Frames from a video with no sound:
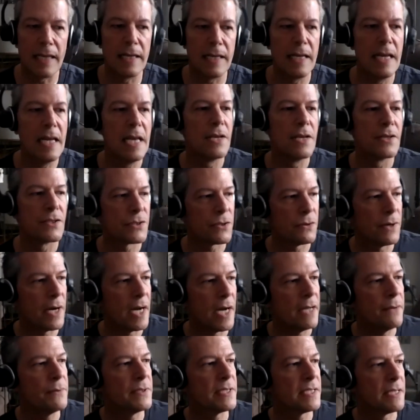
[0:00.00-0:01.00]
And so
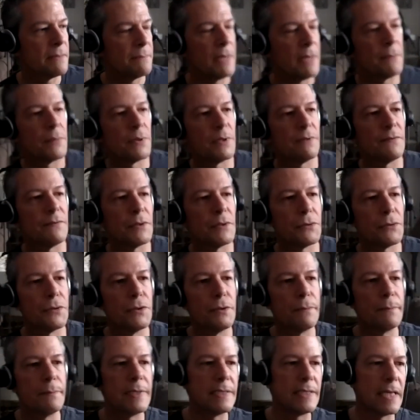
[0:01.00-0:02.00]
I was a member of a
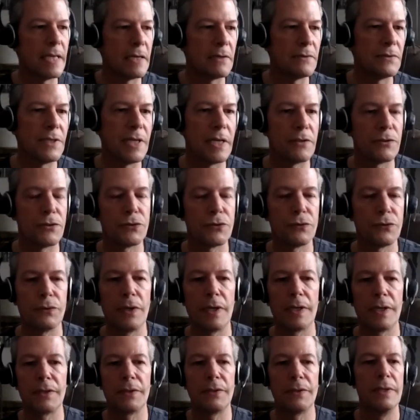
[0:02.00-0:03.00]
group in downtown
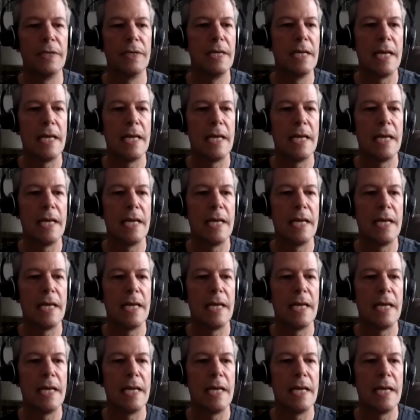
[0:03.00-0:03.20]
Toronto.